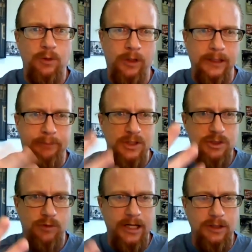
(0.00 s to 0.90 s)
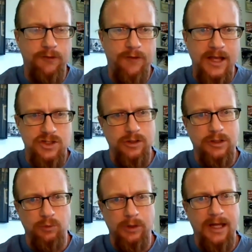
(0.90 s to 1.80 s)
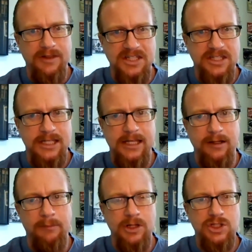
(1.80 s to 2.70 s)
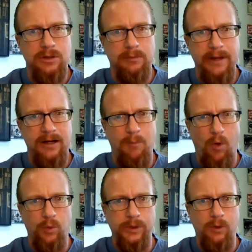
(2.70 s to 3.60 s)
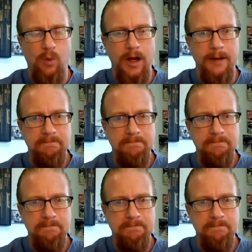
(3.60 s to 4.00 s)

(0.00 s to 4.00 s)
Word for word: it really puts it right in your face, so you can really, I think, see it in a much better, more real way.